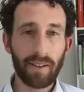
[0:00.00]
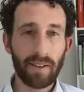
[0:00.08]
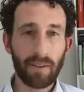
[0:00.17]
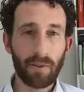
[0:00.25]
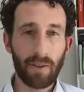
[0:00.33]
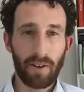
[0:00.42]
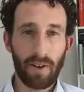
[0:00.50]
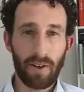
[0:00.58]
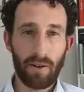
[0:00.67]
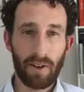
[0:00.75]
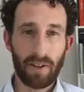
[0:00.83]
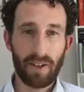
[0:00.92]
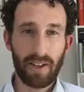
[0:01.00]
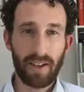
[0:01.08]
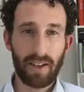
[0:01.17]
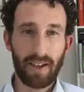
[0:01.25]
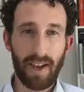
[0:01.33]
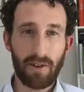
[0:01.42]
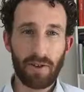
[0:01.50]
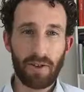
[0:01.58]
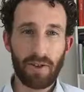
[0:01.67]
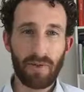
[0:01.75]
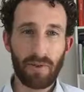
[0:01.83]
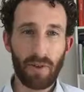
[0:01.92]
Dora, I got your question here. Can you
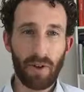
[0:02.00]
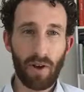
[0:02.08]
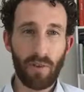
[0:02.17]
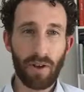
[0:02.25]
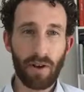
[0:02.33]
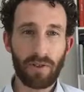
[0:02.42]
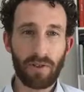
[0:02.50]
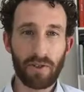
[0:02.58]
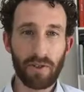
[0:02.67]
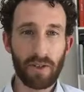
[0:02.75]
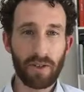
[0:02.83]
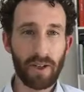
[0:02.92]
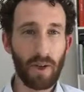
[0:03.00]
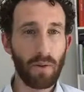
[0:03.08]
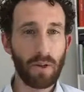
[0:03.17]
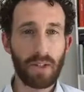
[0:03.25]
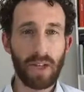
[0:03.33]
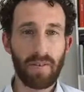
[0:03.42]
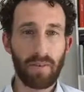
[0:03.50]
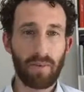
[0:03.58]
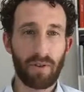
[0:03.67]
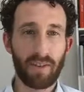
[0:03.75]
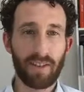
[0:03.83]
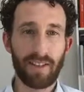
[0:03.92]
shift your goalposts during the goal achieving
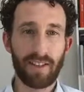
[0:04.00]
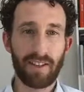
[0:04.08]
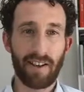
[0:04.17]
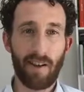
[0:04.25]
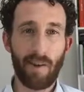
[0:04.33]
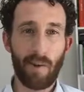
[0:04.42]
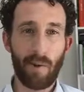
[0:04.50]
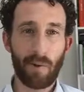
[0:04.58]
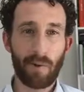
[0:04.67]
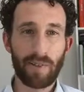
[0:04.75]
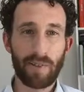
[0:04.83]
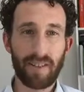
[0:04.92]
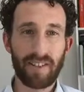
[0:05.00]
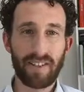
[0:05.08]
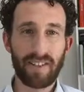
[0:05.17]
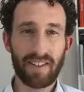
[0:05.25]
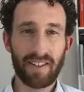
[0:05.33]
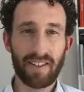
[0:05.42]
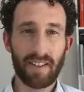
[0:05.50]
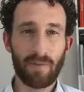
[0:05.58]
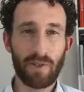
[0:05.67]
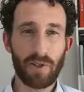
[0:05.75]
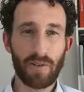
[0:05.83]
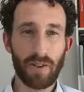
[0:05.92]
process? Or is it best to stick to the
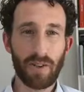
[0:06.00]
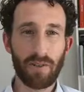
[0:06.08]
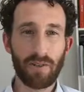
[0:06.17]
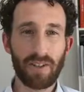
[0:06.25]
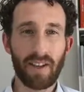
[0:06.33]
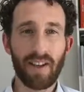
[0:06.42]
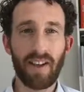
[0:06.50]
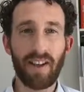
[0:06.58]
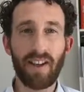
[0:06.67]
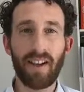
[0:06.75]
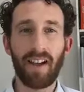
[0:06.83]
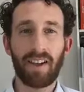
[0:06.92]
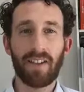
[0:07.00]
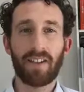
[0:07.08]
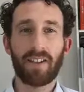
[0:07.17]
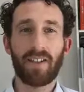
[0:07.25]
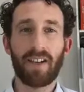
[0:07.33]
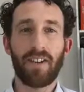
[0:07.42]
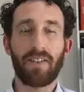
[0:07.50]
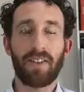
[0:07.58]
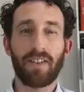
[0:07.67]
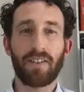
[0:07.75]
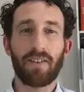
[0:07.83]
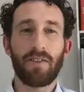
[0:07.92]
original goals until achieved and
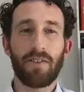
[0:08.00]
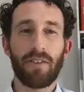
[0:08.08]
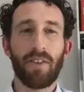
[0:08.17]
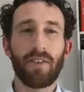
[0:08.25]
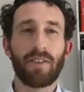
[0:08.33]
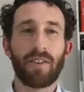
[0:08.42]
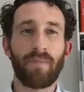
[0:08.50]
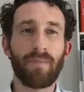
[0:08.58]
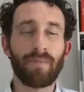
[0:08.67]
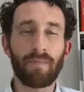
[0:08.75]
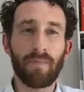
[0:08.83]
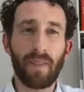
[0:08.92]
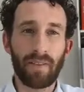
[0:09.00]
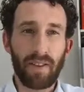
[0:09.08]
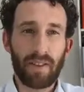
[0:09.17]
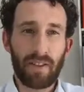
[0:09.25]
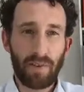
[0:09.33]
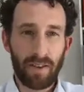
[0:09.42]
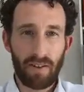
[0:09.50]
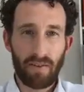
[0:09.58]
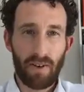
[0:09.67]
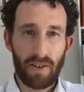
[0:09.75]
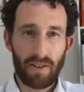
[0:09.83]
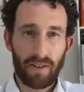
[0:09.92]
then set new goals? That's a really good
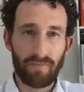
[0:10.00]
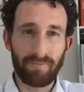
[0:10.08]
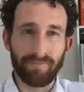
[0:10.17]
question.